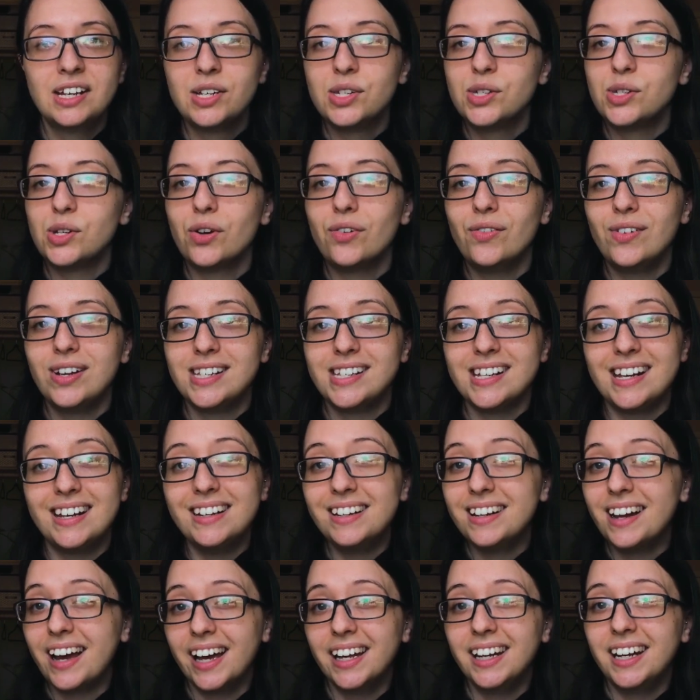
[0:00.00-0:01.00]
service a
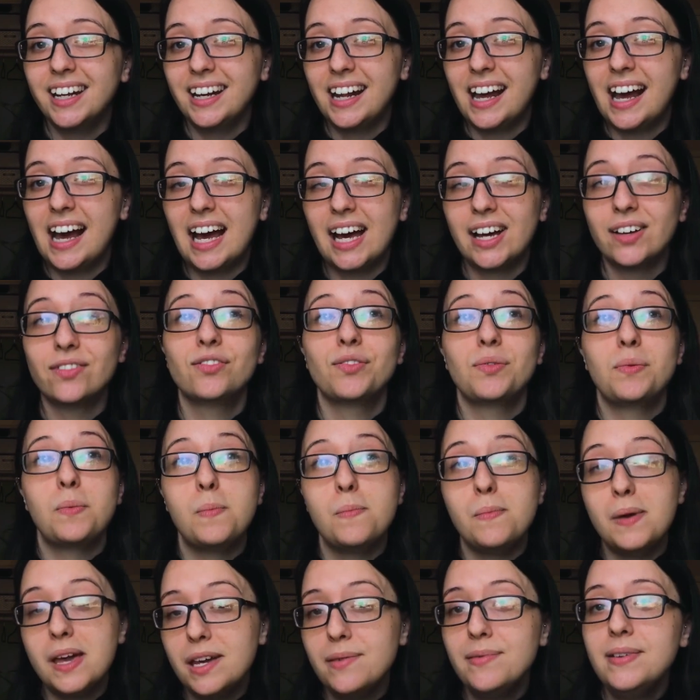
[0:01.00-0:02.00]
9.5,
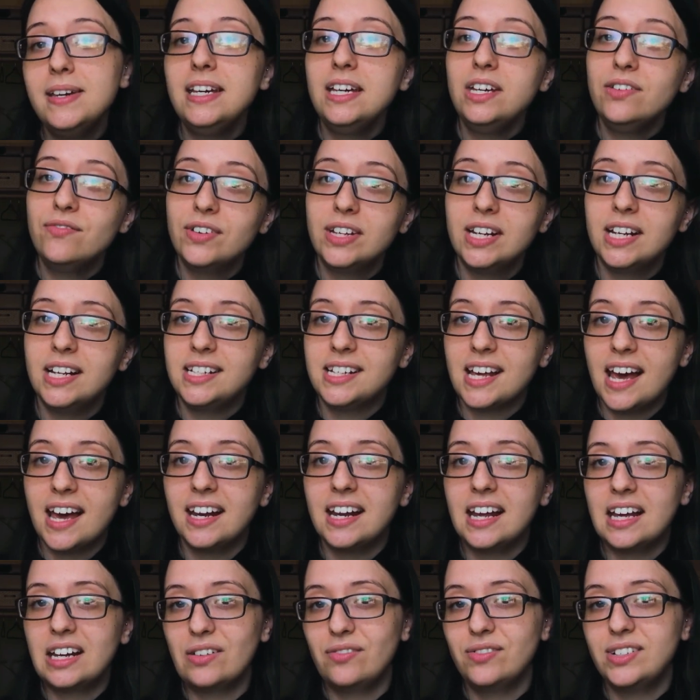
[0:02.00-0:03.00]
maybe even a
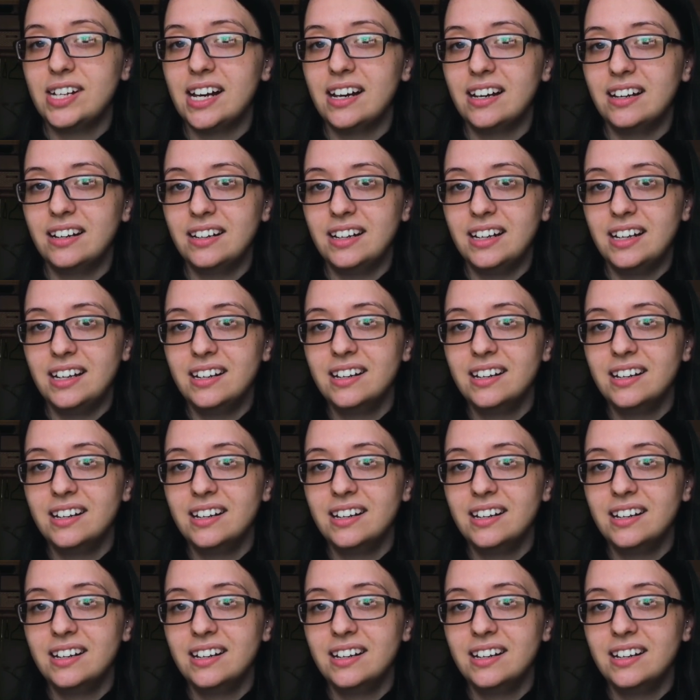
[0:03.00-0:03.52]
10 out of 10.